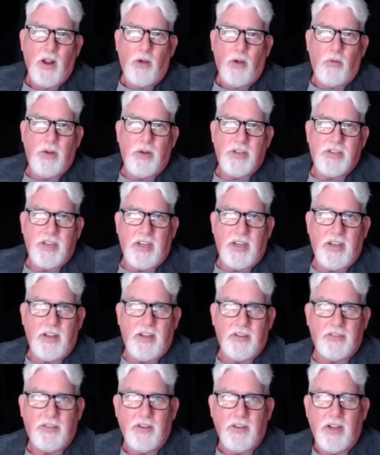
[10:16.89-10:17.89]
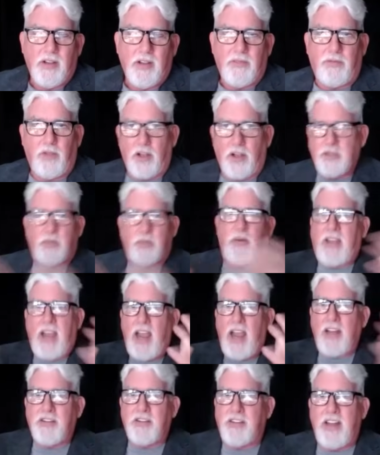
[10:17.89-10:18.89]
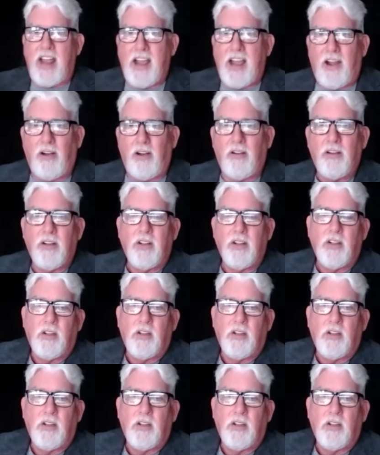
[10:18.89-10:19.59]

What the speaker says: which is flush with cash now?